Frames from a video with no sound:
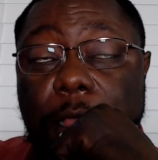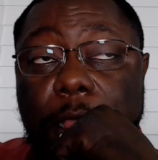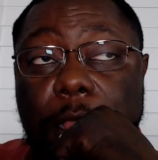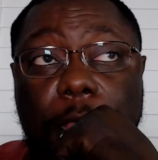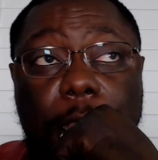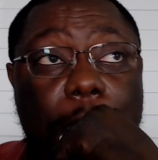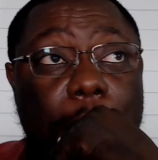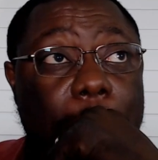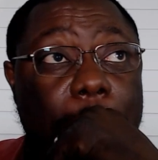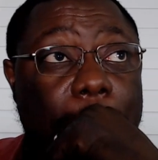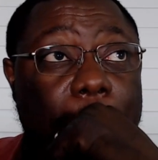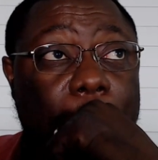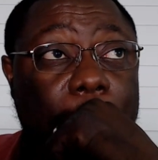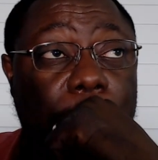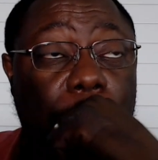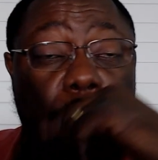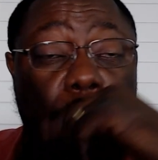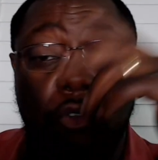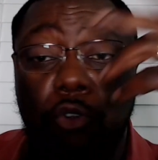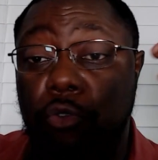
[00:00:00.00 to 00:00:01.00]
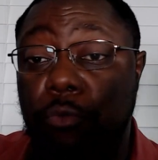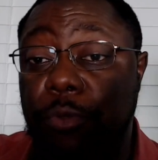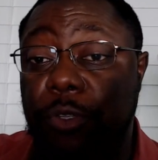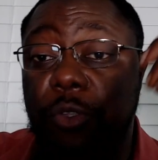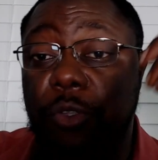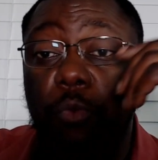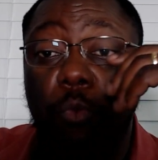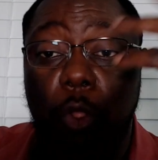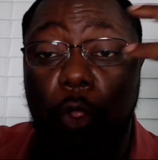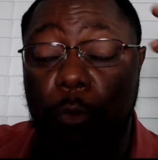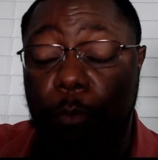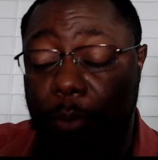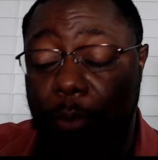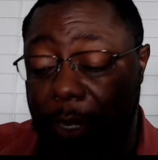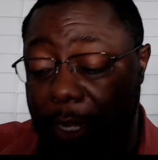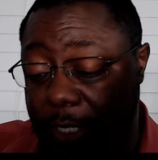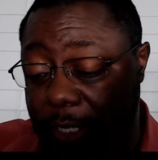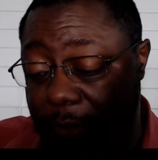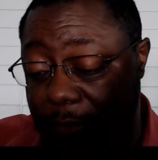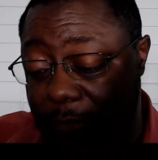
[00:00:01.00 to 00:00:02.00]
groups,
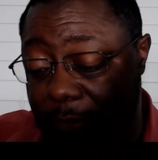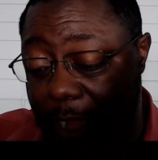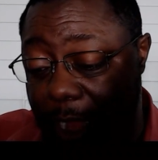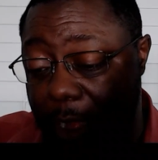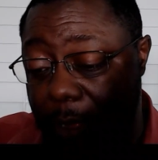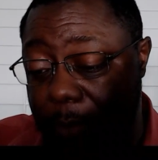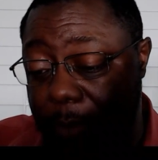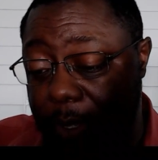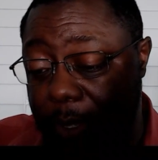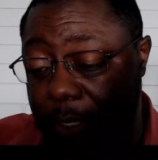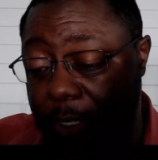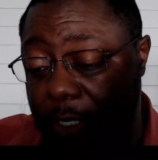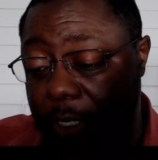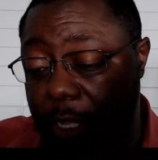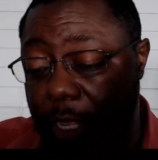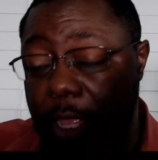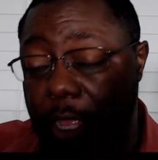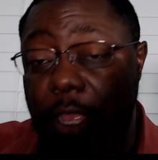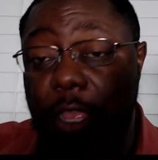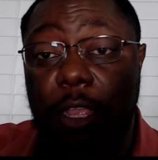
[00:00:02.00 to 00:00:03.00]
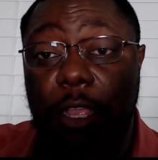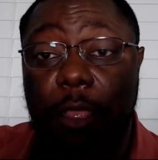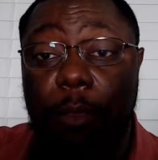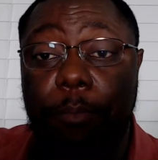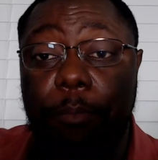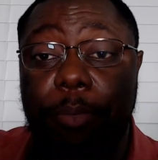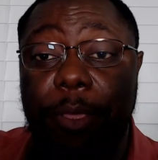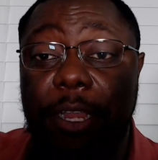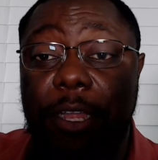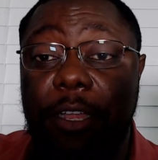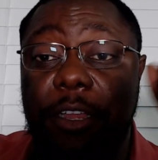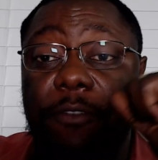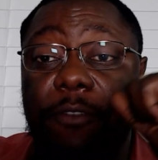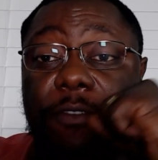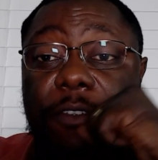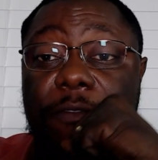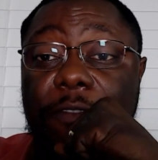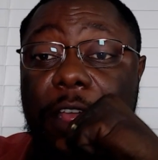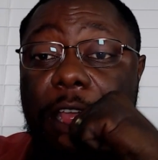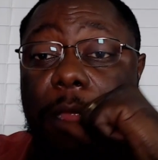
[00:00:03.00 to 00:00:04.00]
workplace environments, competitive
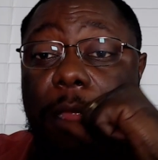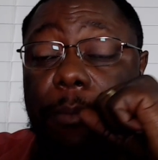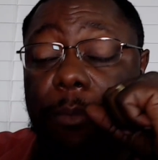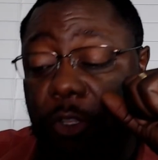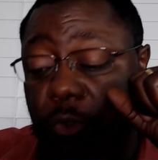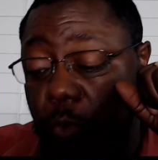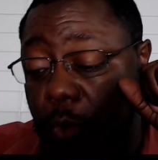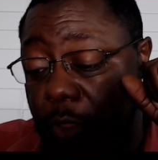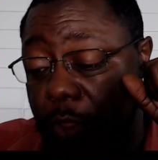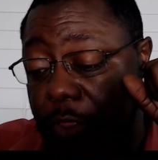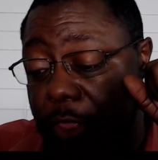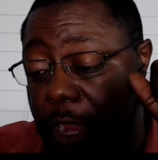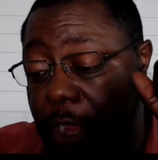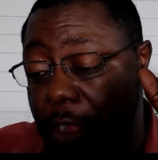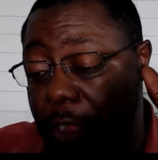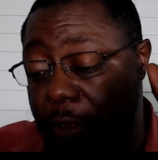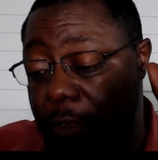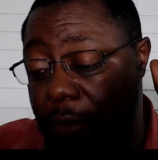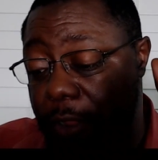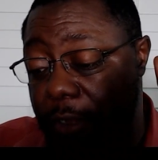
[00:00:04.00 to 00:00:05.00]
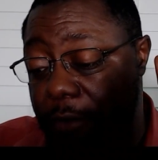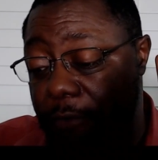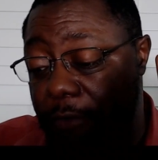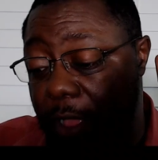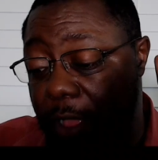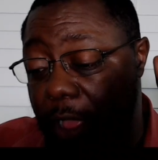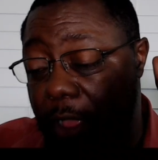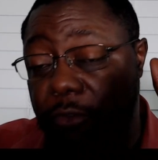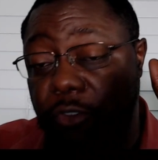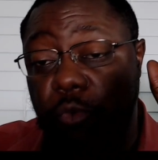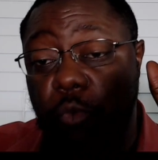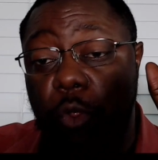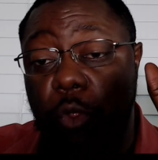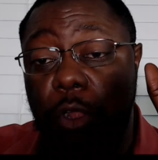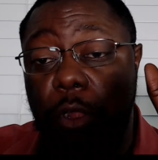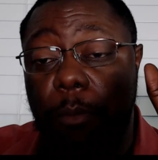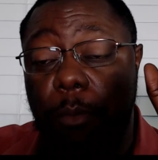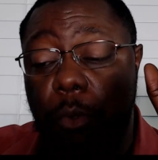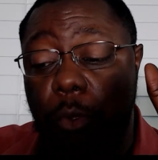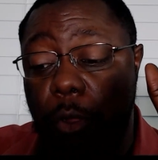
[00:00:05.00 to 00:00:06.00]
environments where there involves one
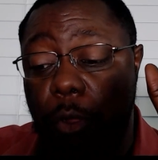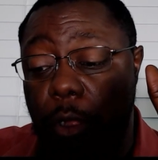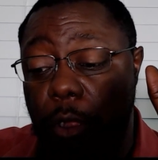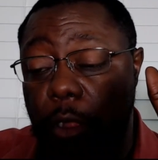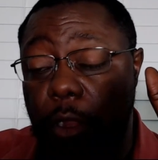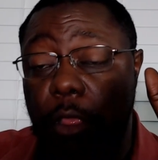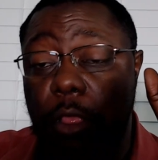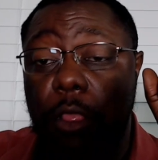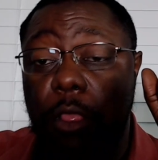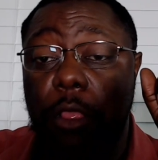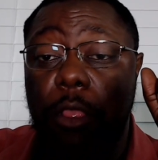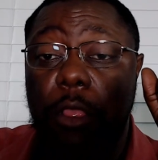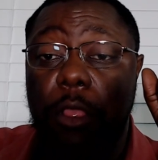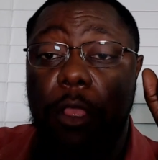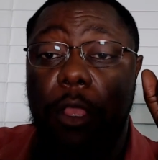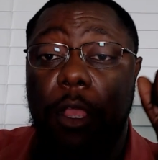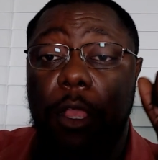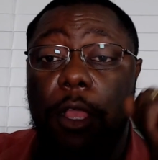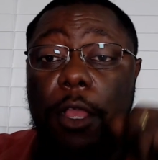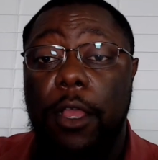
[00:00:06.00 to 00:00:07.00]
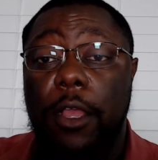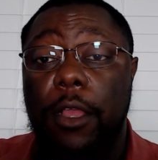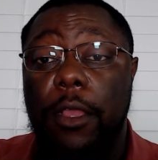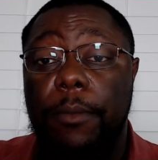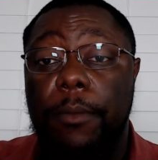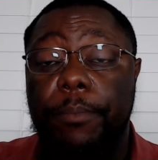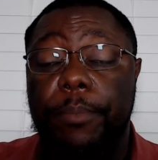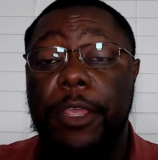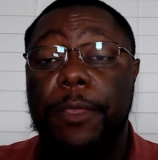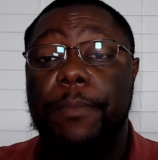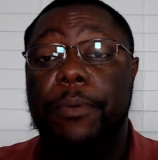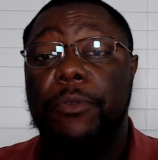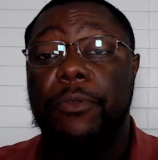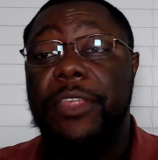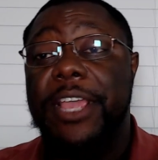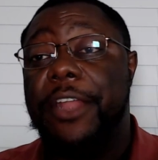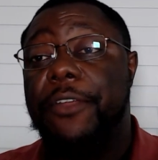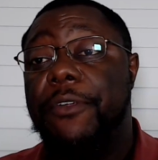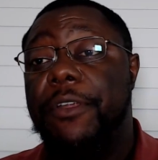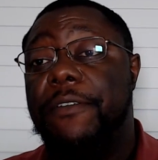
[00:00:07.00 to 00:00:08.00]
or more people
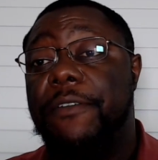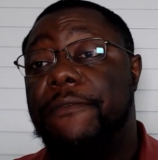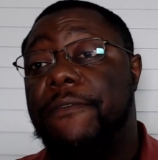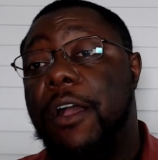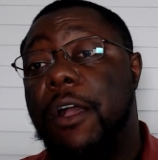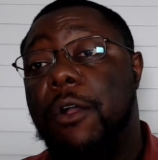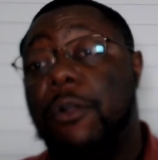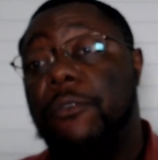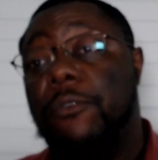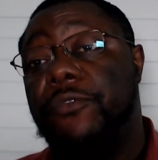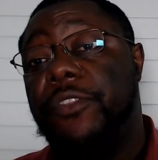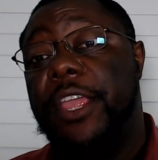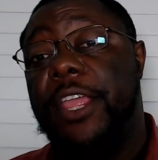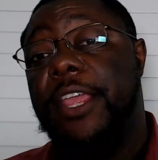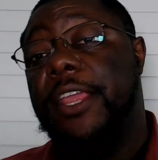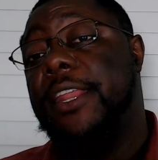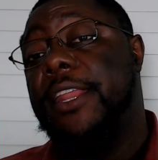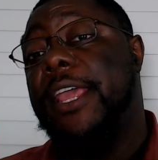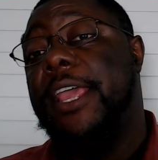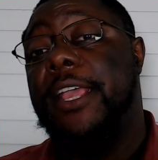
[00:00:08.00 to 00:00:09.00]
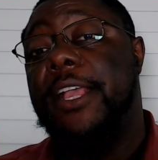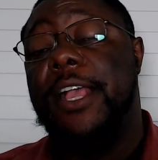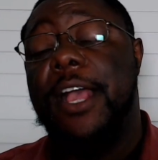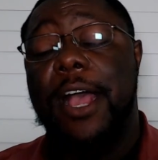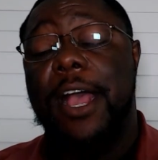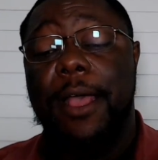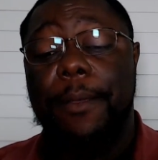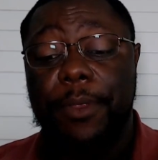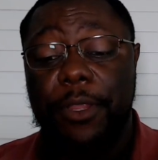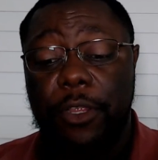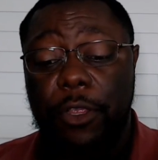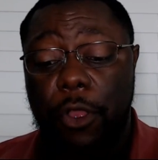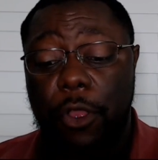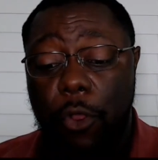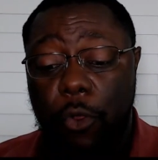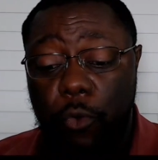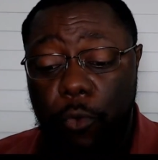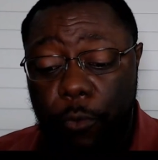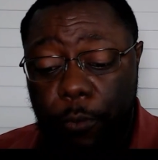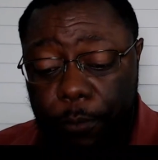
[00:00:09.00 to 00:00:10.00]
that are involved in a common
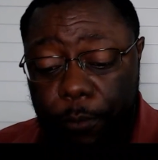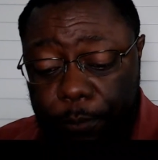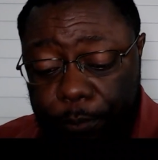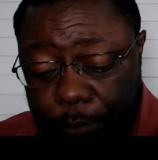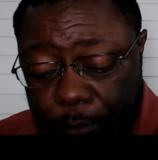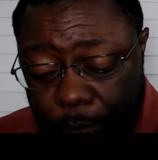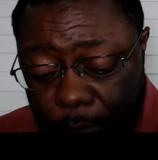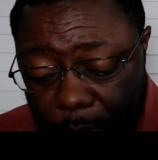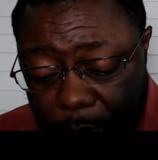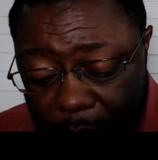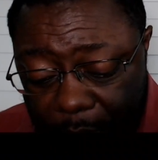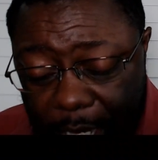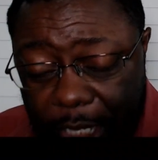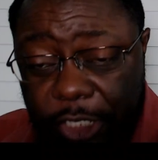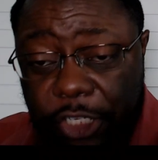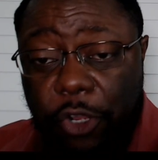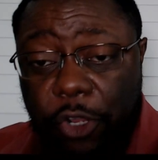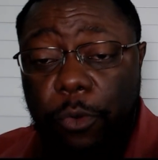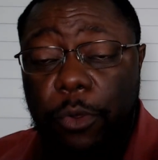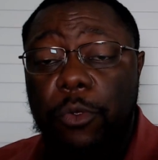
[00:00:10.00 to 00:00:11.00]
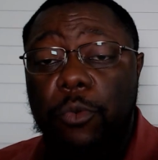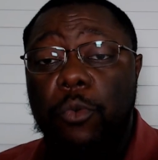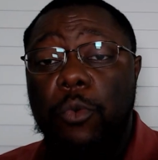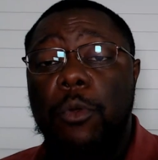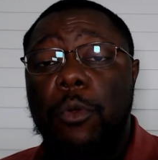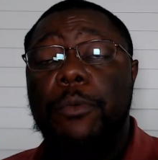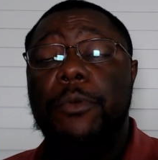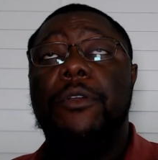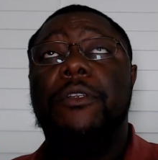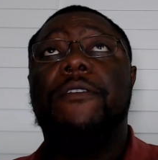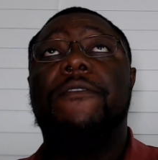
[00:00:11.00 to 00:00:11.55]
goal. And so what we're going to